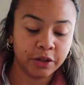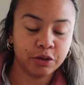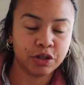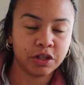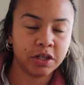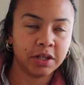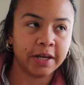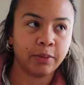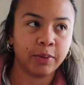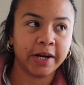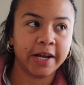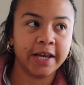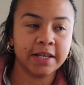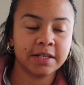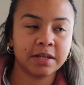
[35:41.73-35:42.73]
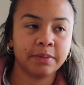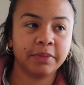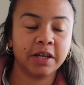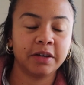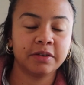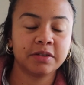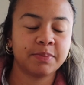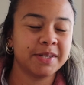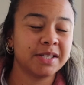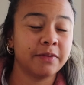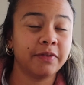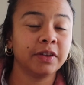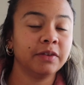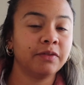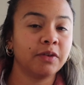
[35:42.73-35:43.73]
Usually like when I get something
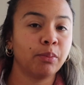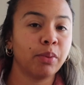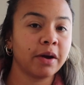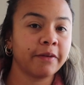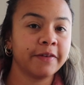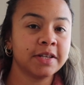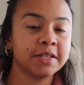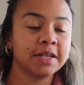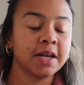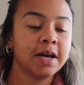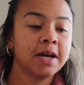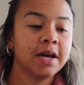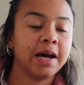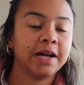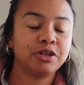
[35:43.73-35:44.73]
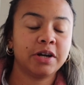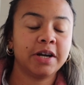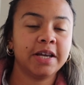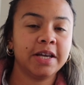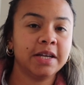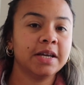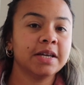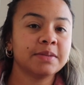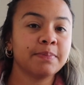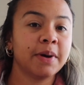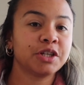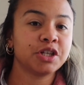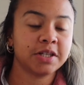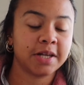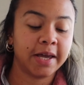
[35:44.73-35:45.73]
specifically for breakfast, I try to eat it as
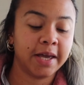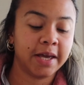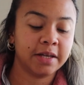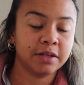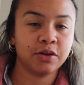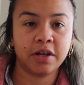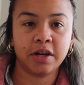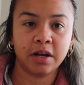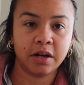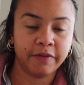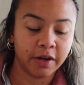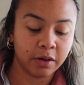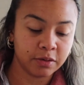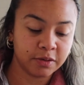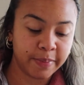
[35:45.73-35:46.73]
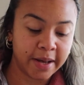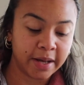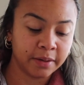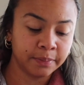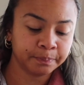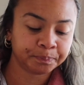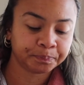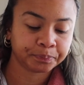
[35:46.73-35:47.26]
much as I can so that none of it goes bad.